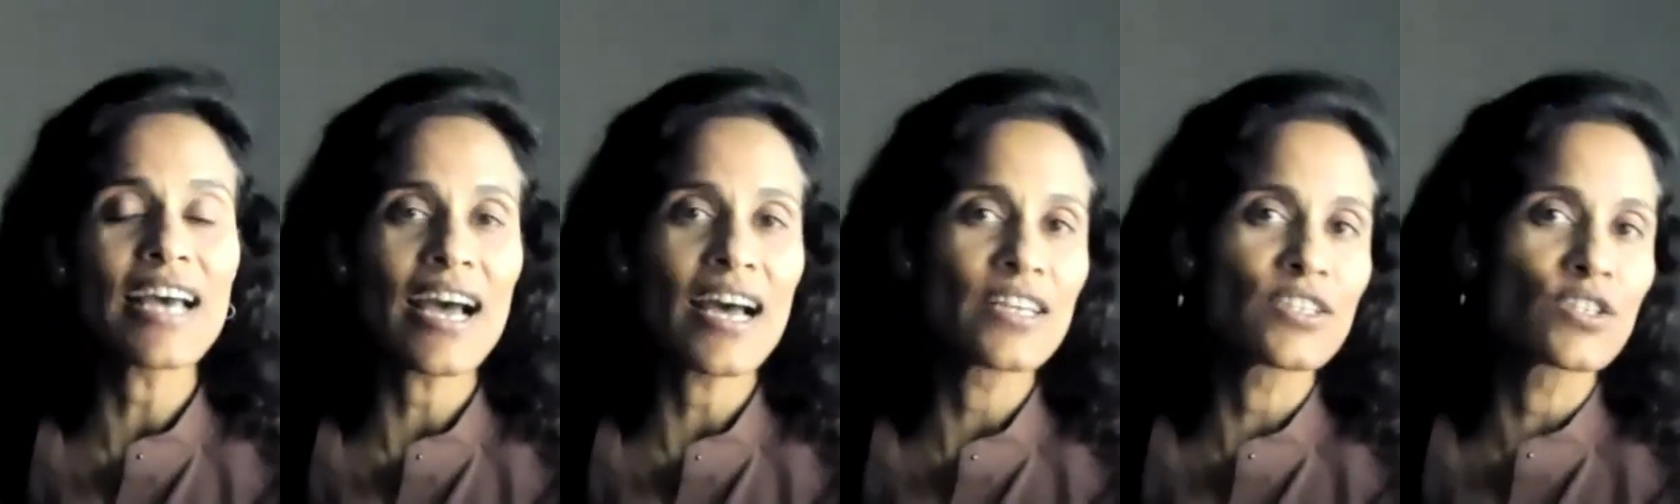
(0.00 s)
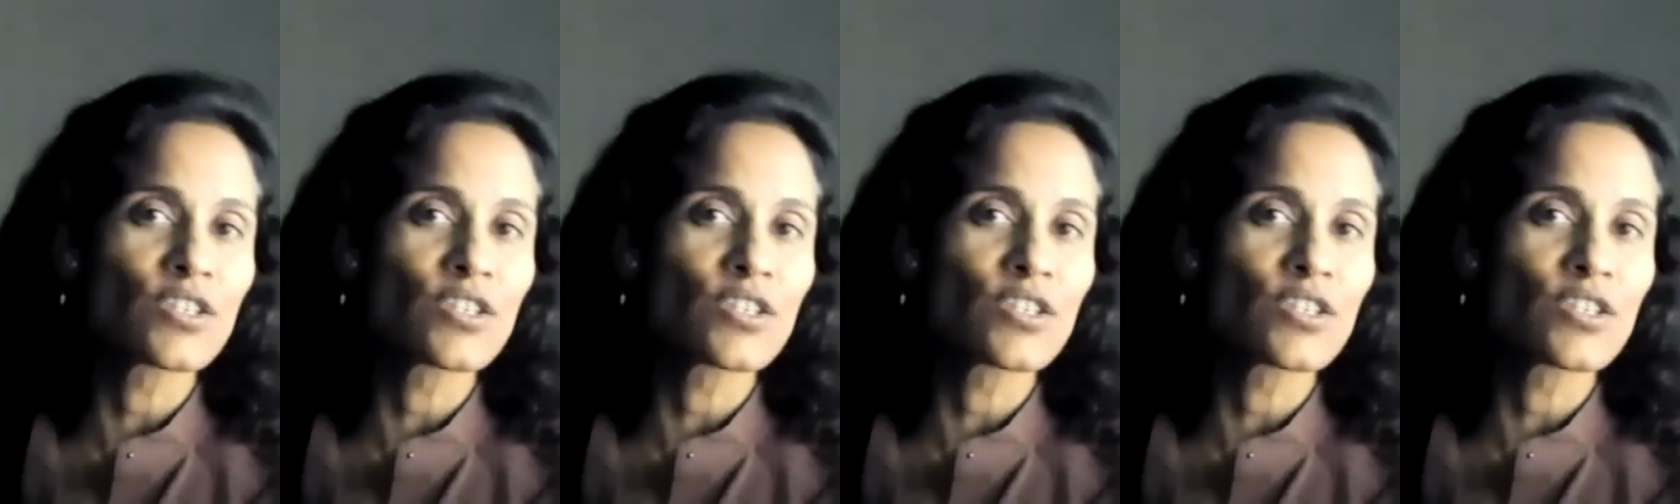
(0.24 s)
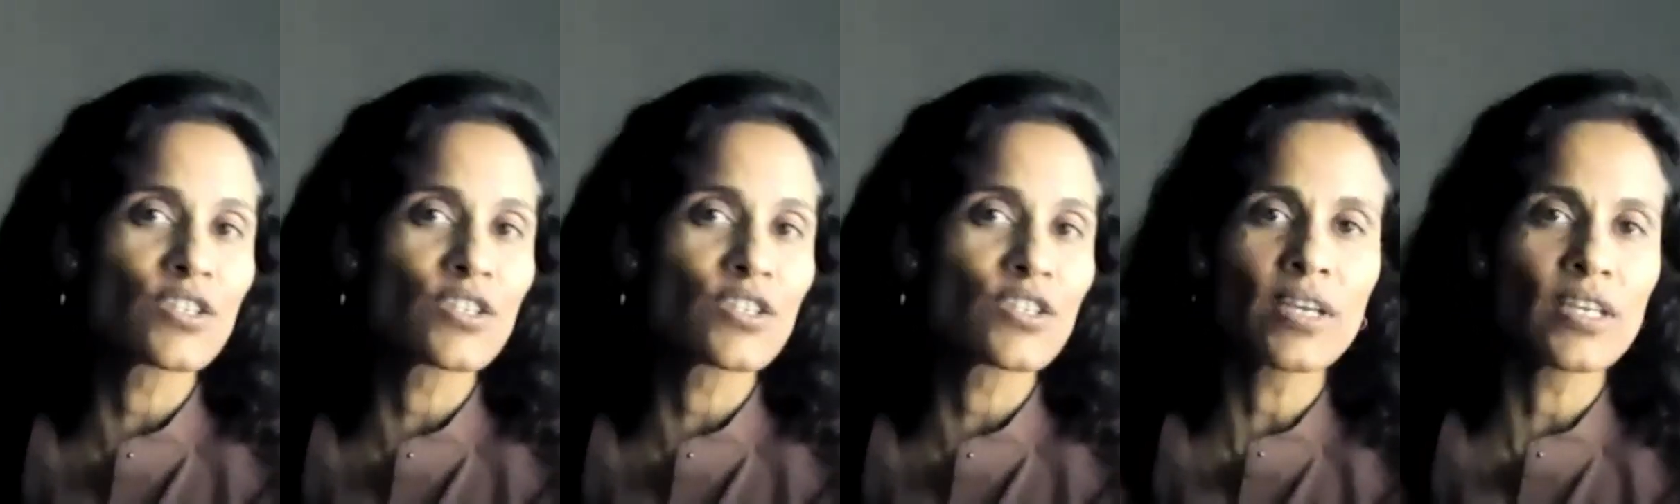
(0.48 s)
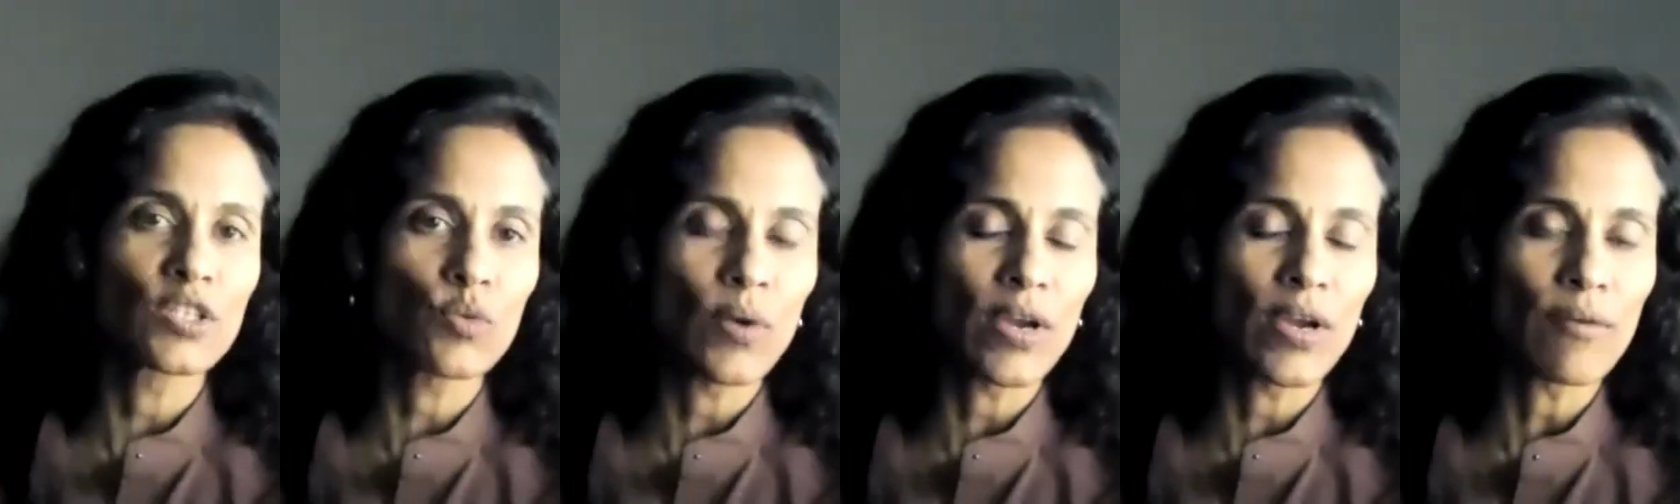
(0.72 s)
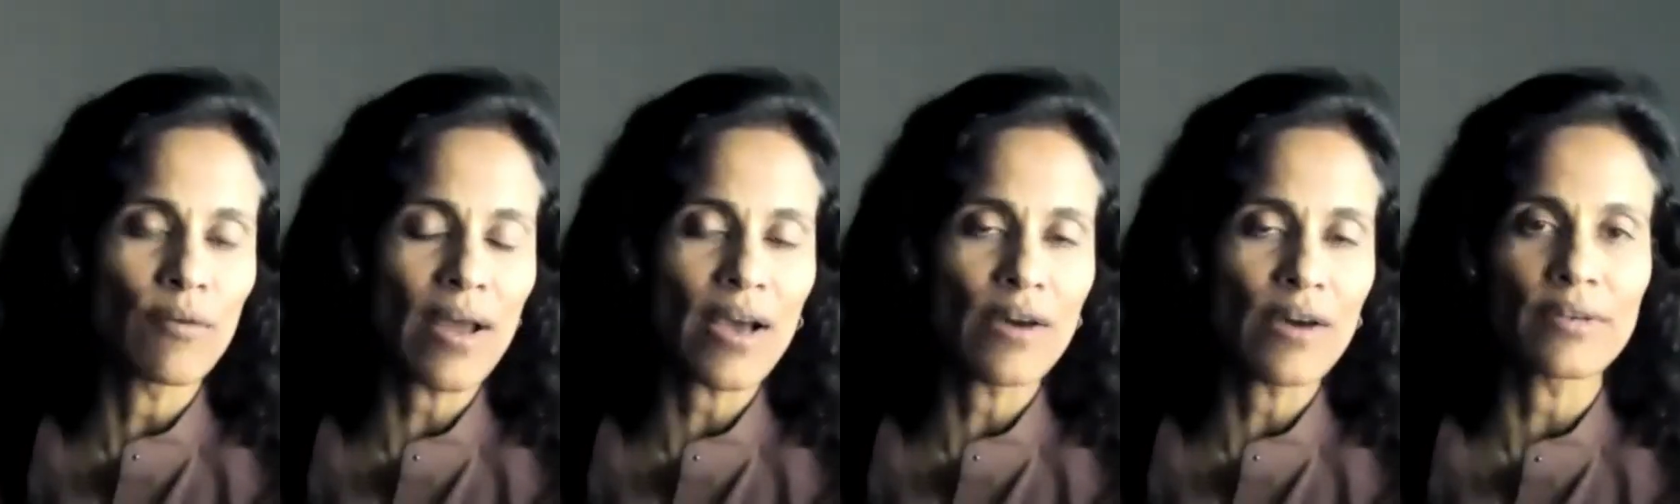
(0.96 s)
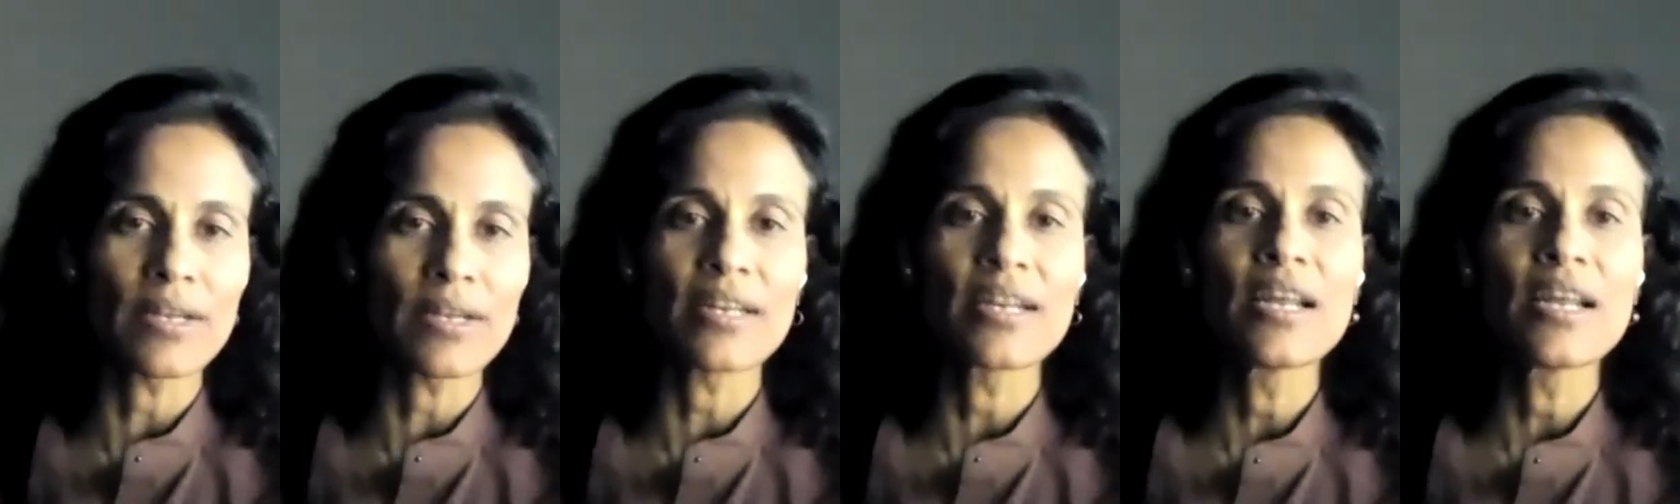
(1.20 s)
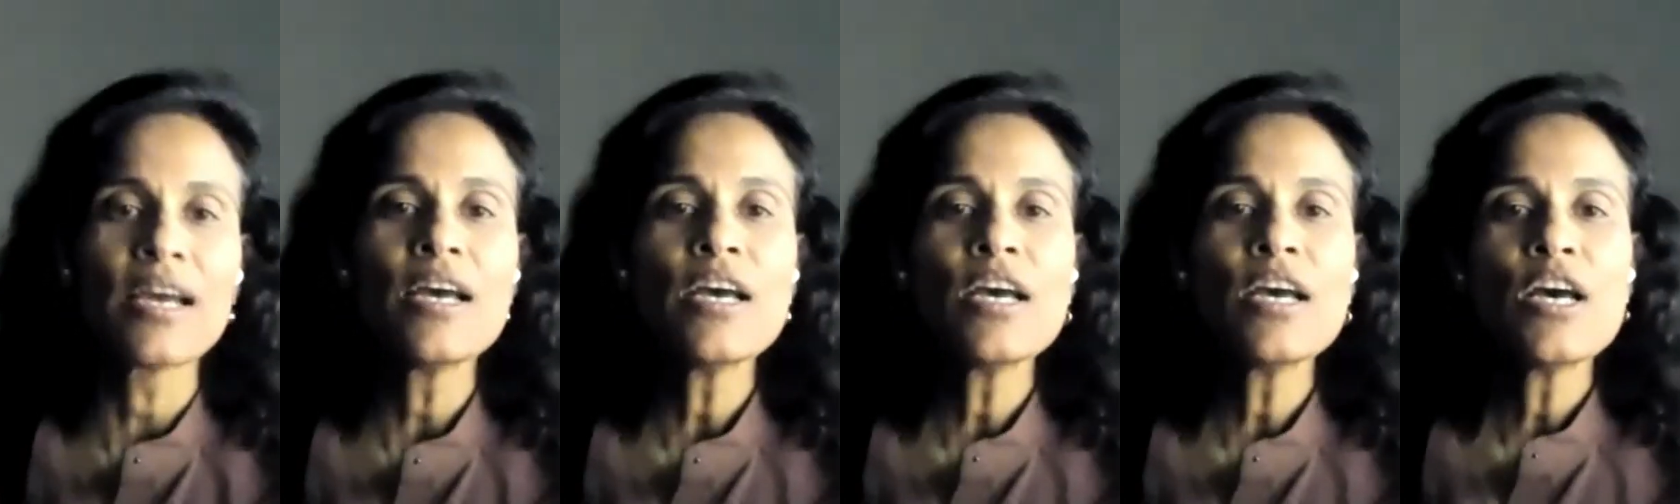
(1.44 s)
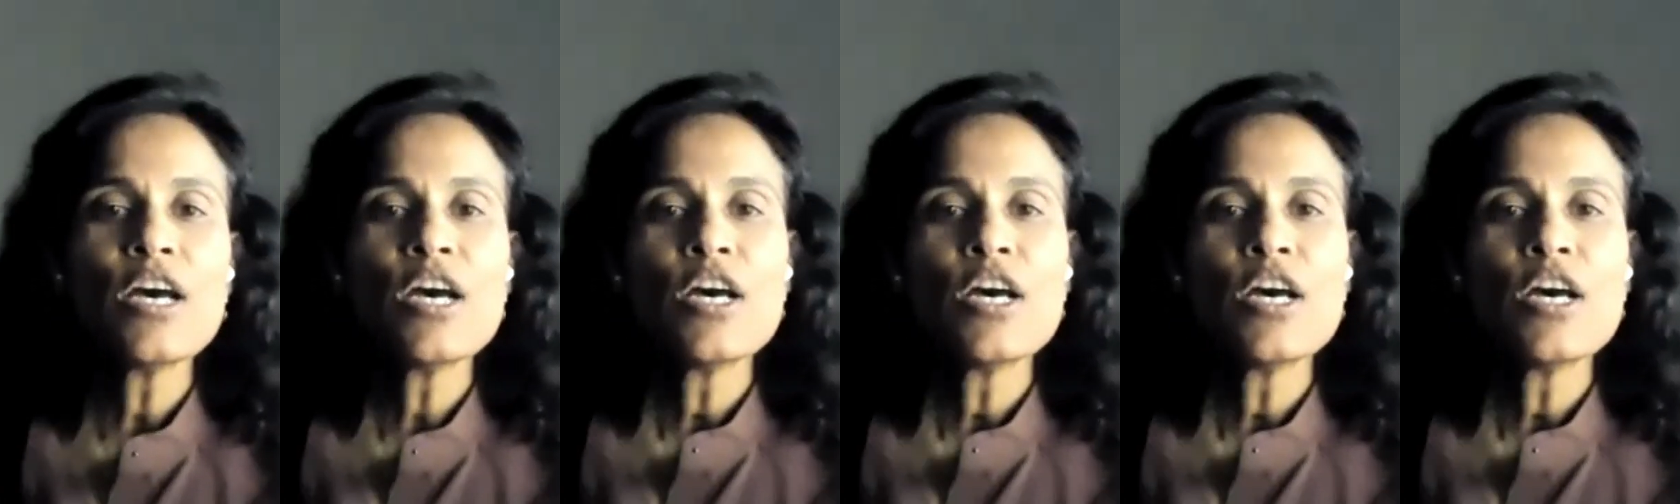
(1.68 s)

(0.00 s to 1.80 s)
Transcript: hazards, work its way around it.